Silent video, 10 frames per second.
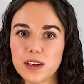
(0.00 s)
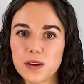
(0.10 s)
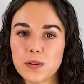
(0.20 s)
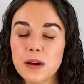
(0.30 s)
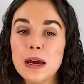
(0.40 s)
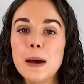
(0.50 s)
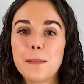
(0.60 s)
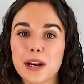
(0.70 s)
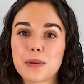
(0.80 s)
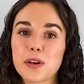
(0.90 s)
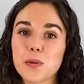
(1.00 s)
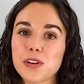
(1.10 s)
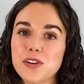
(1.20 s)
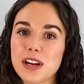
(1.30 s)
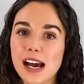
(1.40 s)
you. But I'm going to warn
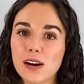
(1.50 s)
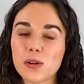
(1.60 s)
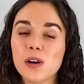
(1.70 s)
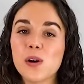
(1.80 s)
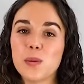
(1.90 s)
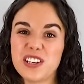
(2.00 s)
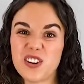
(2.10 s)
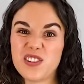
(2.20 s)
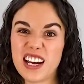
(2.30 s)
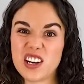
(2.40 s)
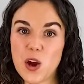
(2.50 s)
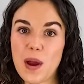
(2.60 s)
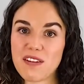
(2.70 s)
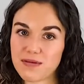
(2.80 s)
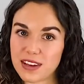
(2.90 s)
you now, we don't yet know
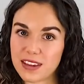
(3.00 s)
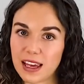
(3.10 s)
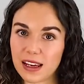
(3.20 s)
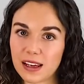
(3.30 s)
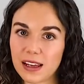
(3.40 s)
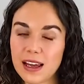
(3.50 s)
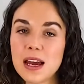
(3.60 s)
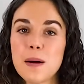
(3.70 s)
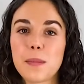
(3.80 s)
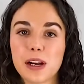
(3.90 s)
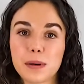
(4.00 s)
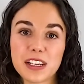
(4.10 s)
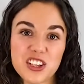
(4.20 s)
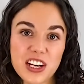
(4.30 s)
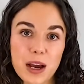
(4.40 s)
everything. But I'm going
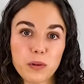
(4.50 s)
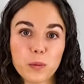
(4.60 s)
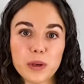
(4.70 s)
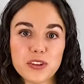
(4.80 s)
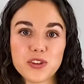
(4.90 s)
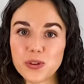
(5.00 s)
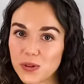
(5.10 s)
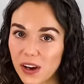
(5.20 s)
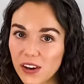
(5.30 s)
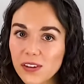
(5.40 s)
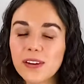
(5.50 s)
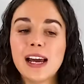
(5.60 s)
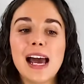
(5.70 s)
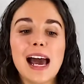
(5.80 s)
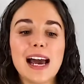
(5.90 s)
to share what we do know,
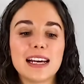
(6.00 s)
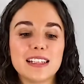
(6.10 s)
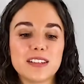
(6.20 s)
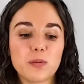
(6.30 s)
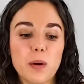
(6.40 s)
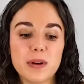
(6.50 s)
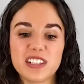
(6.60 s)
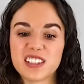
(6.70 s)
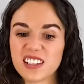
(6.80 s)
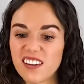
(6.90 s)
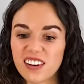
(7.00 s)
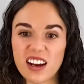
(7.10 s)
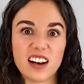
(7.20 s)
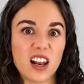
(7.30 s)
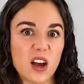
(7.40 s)
and when we discover
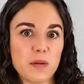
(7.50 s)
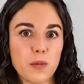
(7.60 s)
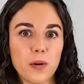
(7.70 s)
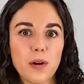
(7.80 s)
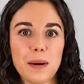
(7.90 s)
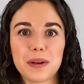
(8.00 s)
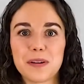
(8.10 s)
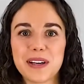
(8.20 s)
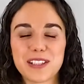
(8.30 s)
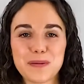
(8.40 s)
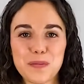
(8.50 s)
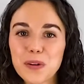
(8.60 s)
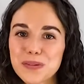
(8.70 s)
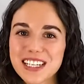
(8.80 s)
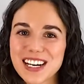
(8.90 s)
and learn more, I'm going to make some
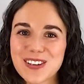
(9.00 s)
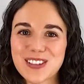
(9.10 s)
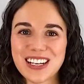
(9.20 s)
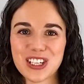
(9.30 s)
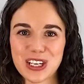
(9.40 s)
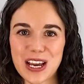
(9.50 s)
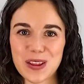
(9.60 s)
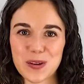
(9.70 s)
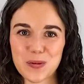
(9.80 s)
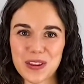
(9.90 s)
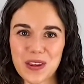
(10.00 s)
more videos and share those with